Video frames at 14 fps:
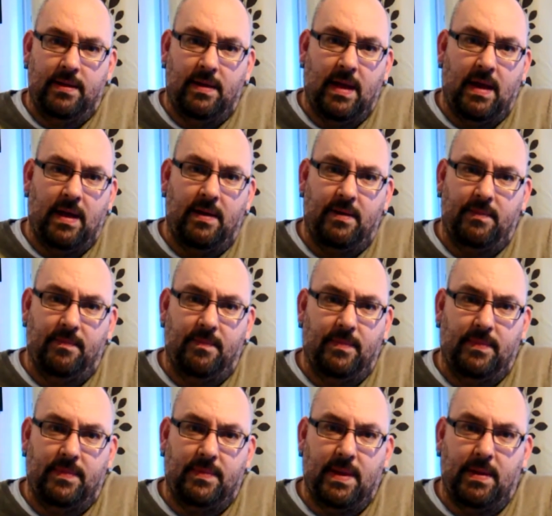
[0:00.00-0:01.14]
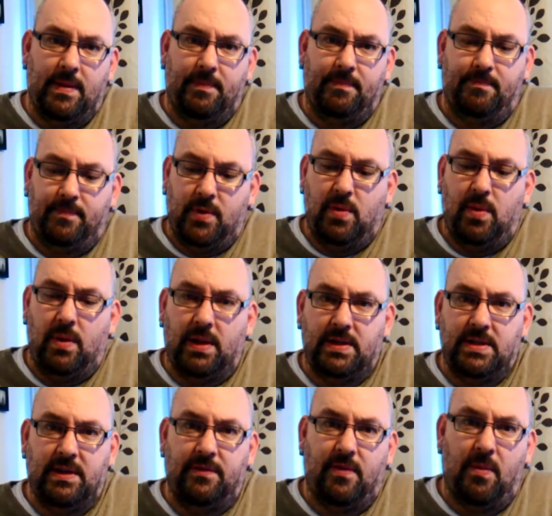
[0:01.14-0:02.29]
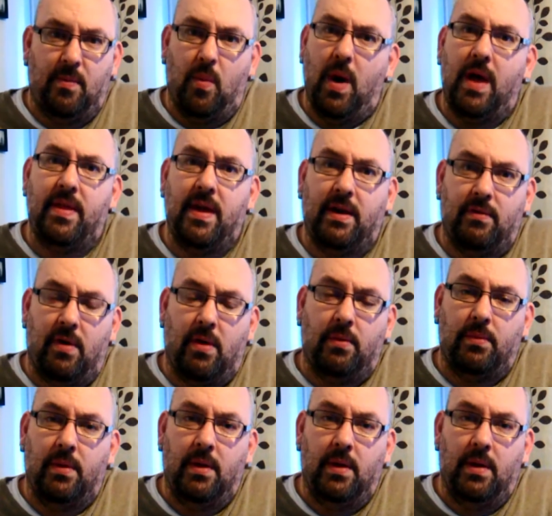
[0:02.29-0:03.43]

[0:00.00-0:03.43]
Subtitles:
the quality from where they're grown.